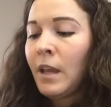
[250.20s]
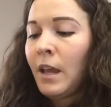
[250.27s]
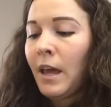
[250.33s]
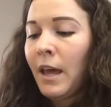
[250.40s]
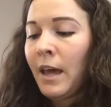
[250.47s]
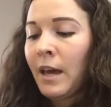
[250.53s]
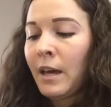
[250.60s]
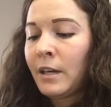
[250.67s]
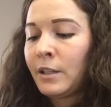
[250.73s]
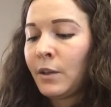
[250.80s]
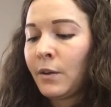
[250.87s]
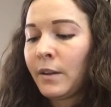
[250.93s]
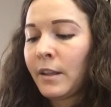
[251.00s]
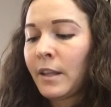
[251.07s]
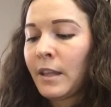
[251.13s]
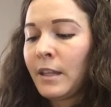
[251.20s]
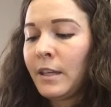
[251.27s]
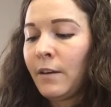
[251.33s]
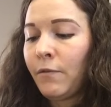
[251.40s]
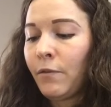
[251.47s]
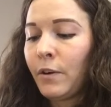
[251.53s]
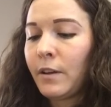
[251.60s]
And you can see the
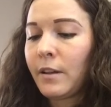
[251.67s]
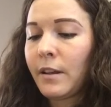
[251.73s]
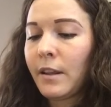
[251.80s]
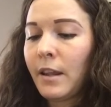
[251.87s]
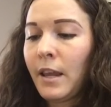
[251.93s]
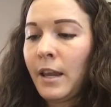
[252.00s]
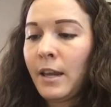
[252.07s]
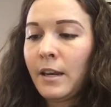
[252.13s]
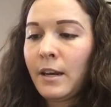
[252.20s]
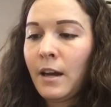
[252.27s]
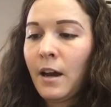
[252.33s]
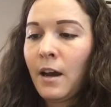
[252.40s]
difference in